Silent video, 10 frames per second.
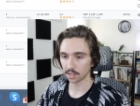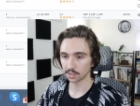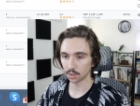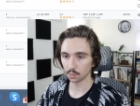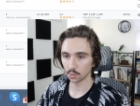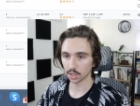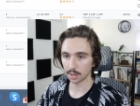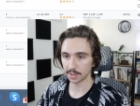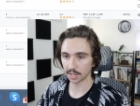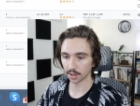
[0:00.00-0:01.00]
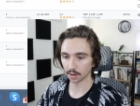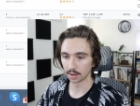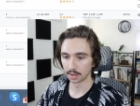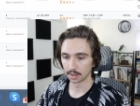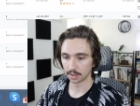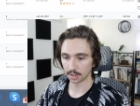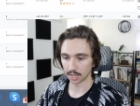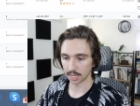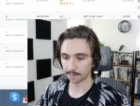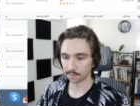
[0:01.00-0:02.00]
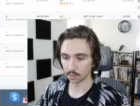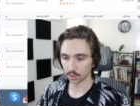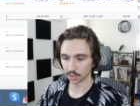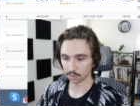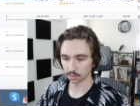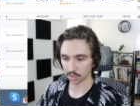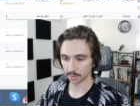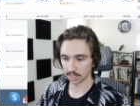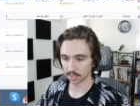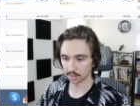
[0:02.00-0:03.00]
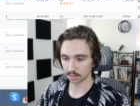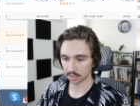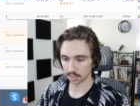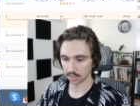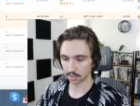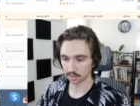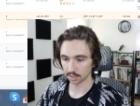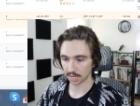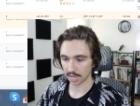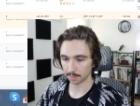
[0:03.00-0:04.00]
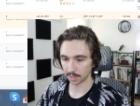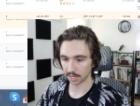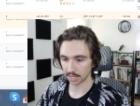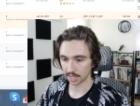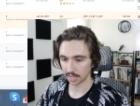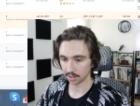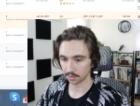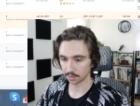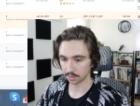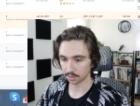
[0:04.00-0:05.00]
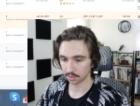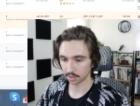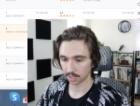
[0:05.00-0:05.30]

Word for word: So we'll come in here, um, look through some of these, the cabinet handles.